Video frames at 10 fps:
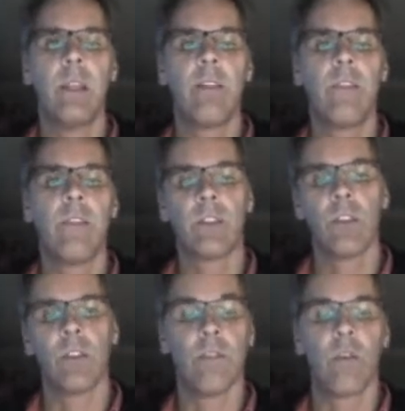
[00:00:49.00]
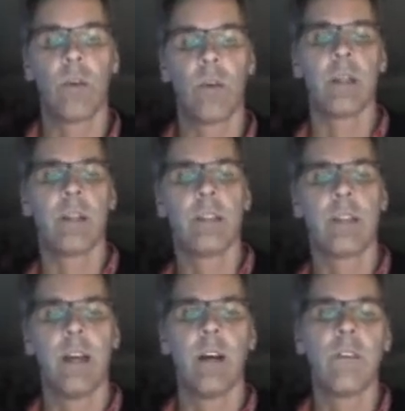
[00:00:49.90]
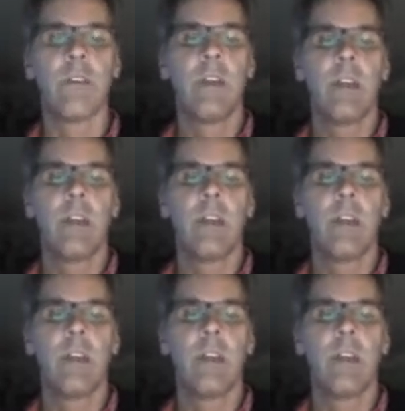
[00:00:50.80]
function or the formula itself,